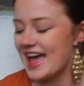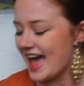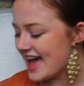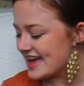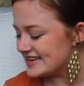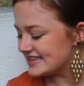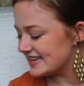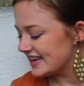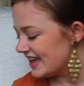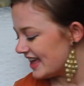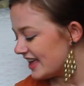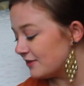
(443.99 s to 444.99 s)
And
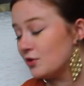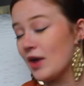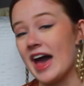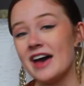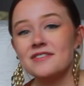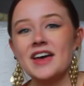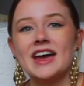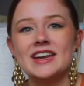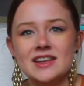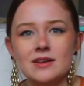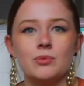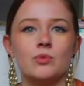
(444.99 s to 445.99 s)
if you have
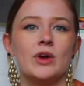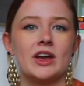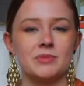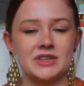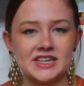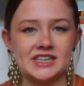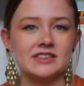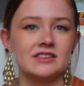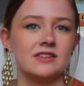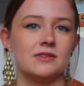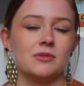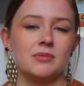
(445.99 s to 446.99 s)
any
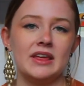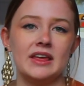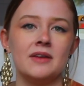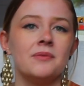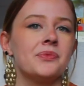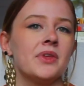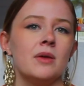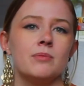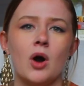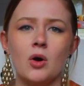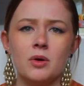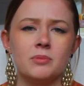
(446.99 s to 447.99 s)
recommendations for me,
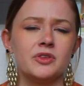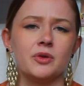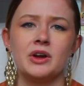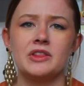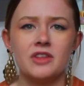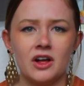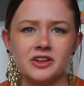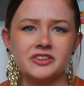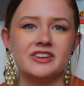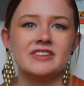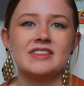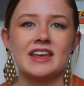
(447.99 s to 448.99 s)
poems or
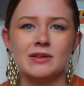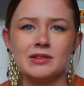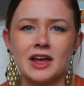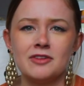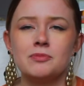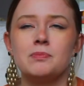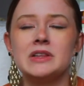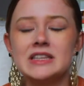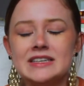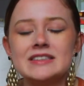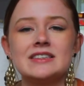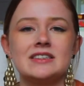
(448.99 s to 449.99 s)
anthologies that you love,
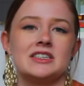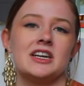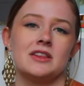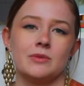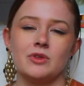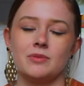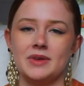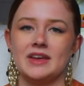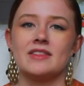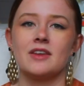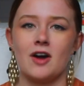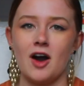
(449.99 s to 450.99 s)
please share them with me
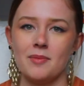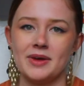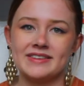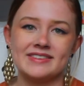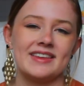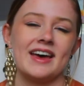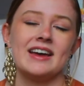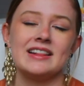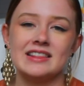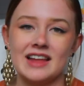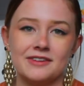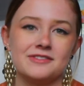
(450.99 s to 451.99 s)
in the comments. I
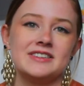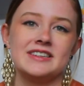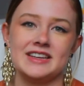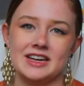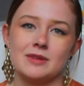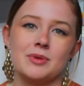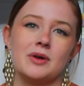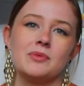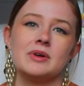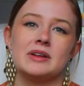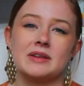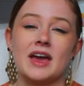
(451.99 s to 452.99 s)
love to hear about
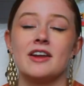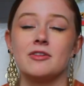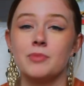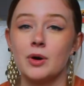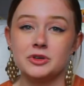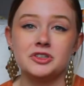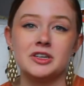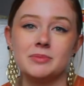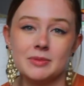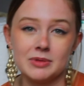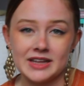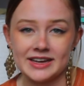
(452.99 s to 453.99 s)
what kind of poetry
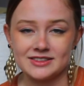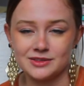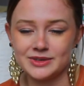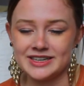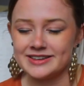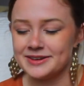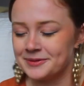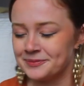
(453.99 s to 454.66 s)
people like to read.